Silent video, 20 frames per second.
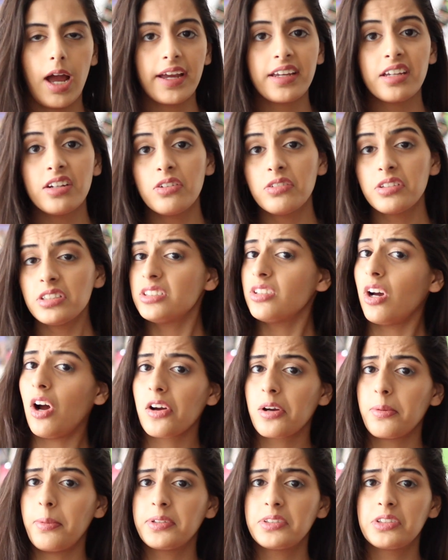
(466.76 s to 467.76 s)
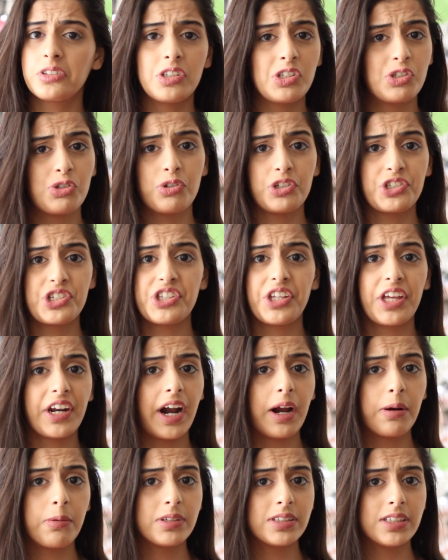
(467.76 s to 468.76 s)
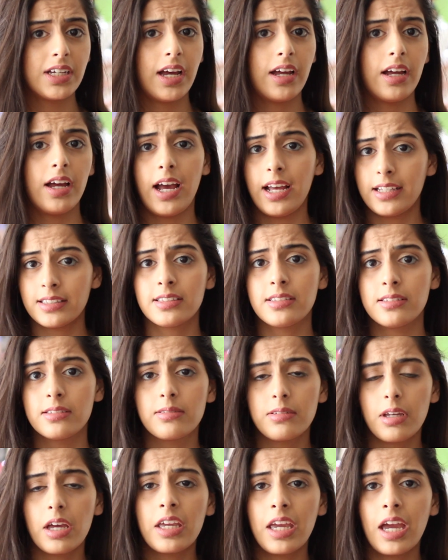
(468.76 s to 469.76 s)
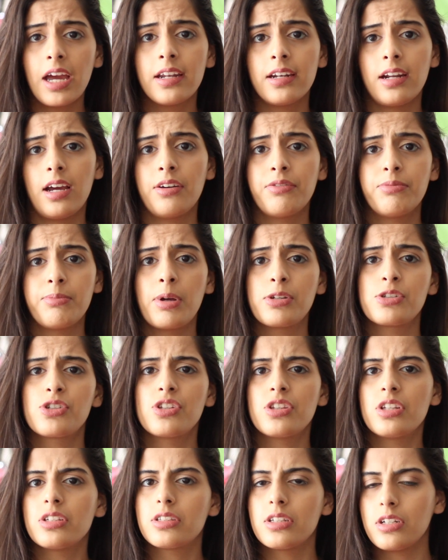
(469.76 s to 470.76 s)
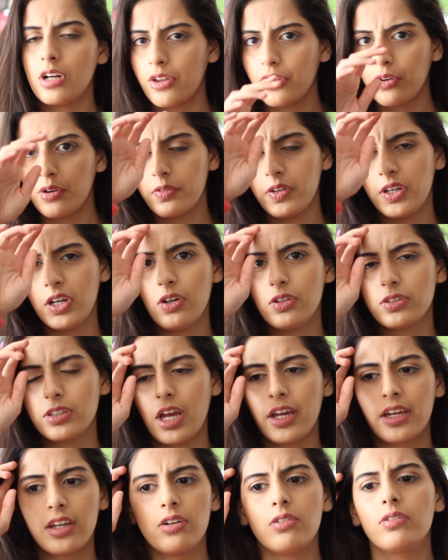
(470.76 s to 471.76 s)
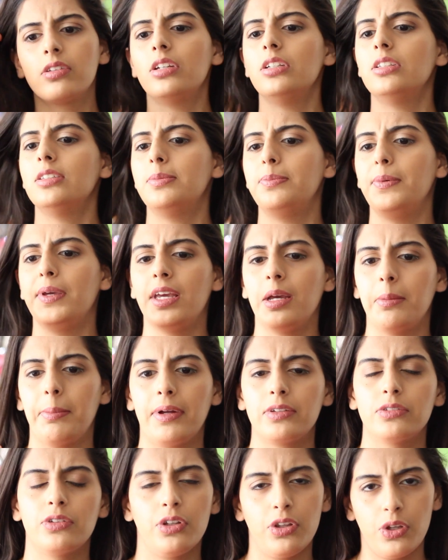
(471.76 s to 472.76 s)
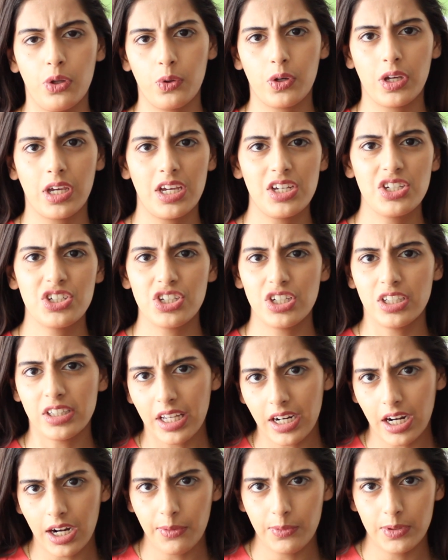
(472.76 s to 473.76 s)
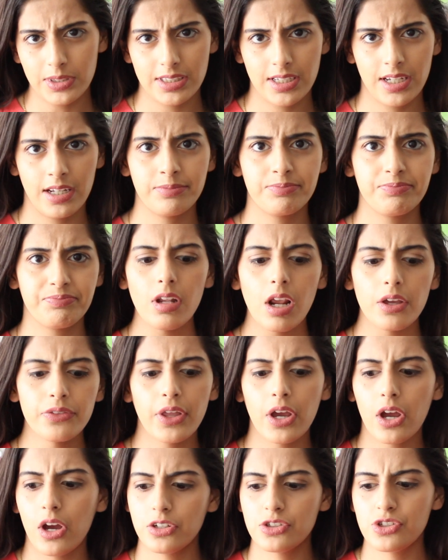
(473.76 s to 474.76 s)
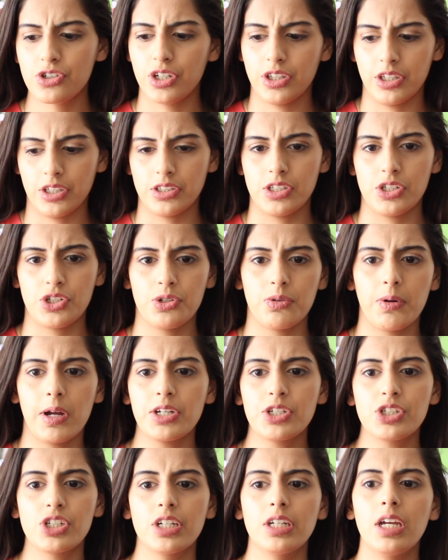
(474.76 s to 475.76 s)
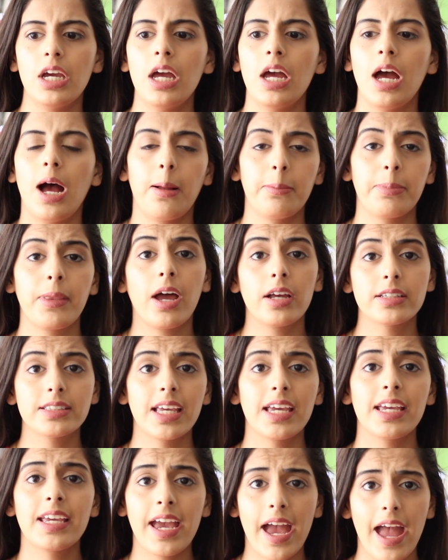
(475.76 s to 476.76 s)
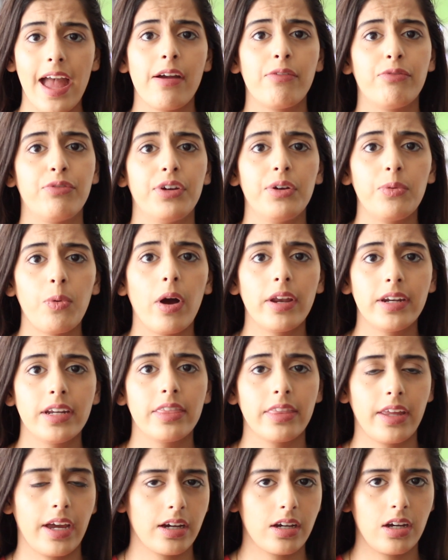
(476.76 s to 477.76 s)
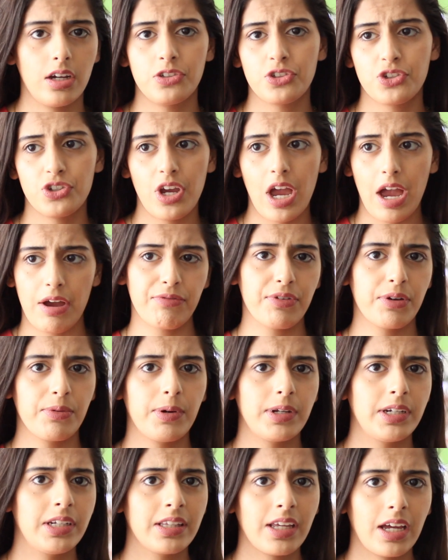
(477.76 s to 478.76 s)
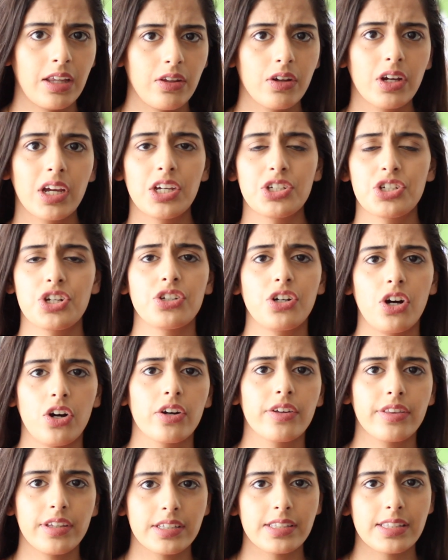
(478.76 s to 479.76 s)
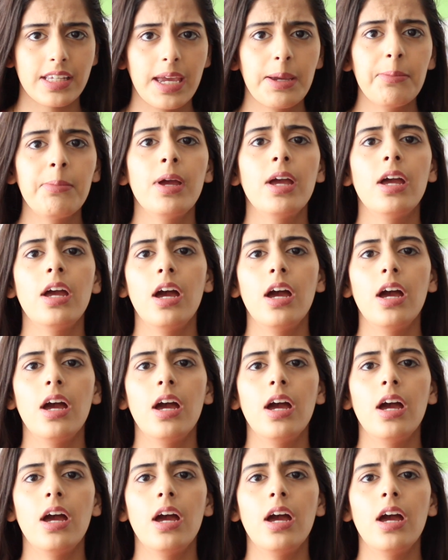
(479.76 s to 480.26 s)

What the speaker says: I can only talk about the situation that I was at, as again, I've mentioned this in other videos. I can only speak about the location that I was at, the country and the situation. I'm not saying everyone in that country, everyone in that location are the same.